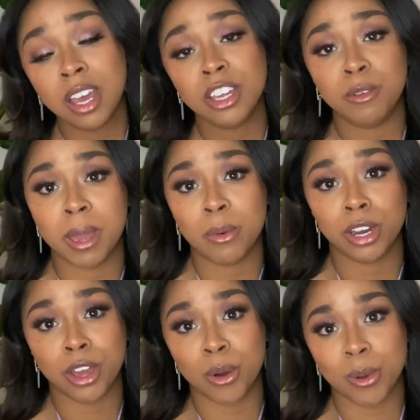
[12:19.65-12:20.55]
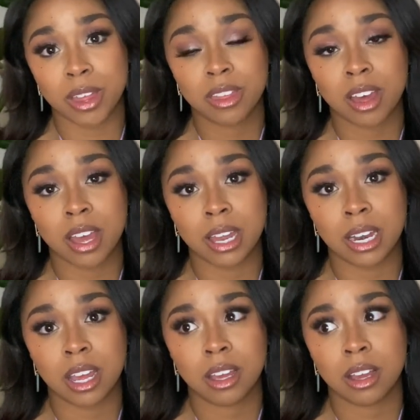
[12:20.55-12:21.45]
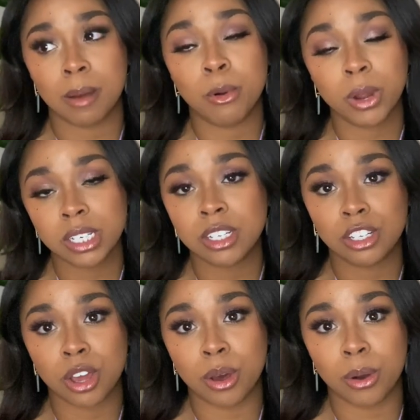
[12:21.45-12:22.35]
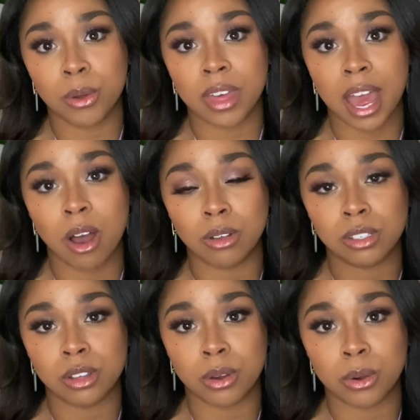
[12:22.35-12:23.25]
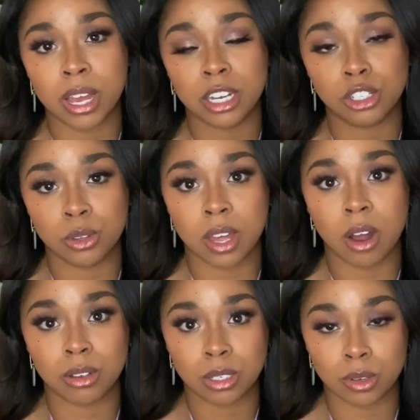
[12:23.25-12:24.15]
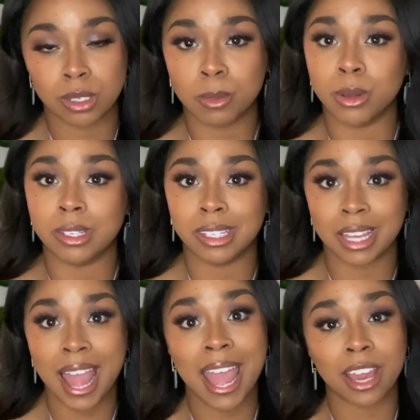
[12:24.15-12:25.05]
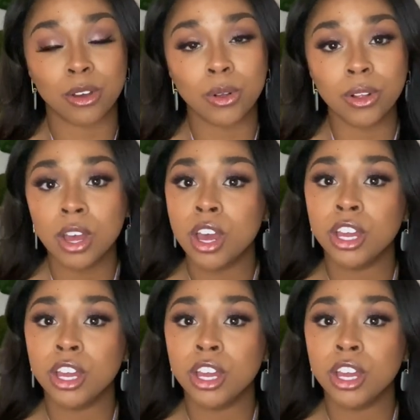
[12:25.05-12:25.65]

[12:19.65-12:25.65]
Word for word: you may want to go with an, a pointed toe that also, in a shoe that also exposes the ankle.